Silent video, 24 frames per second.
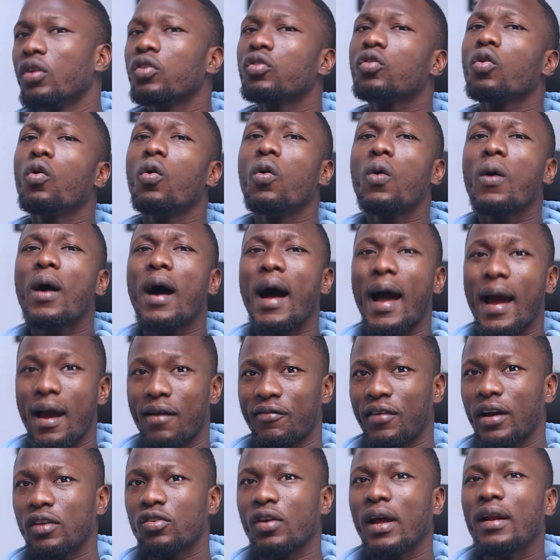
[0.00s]
So I
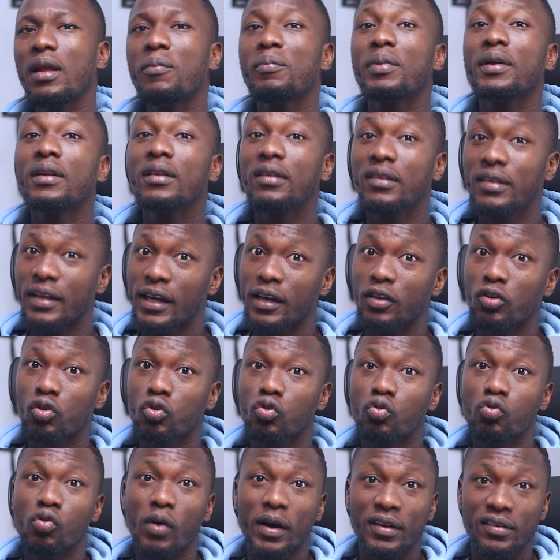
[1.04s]
have actually been there
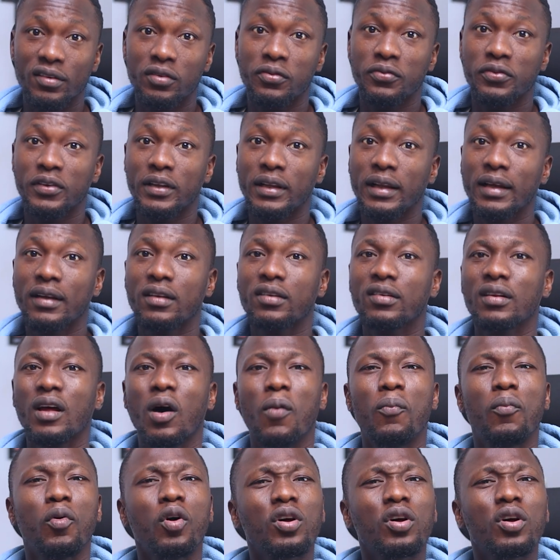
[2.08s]
too as a freelancer.